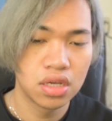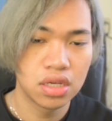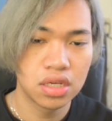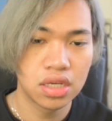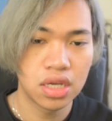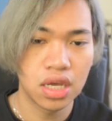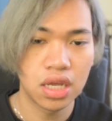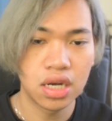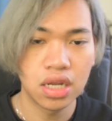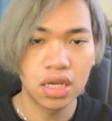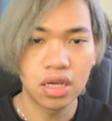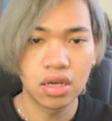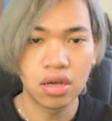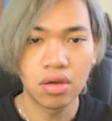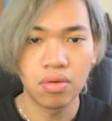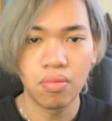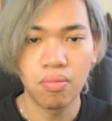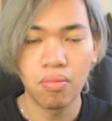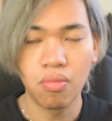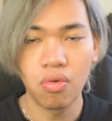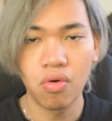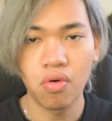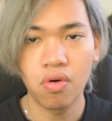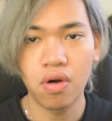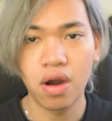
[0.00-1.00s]
getting
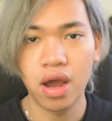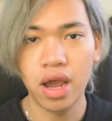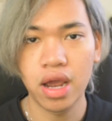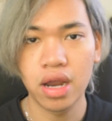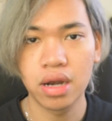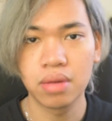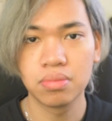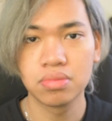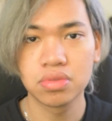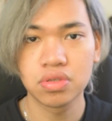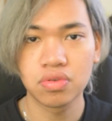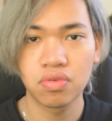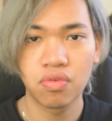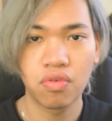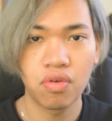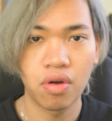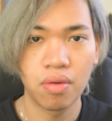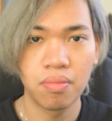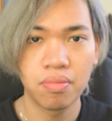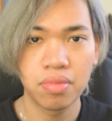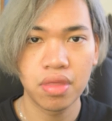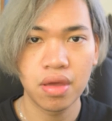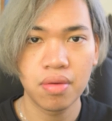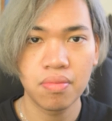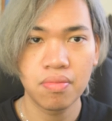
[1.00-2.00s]
more items
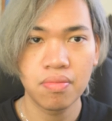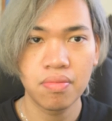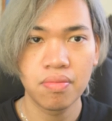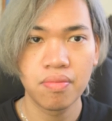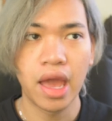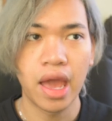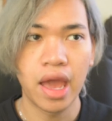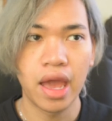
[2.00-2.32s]
from them,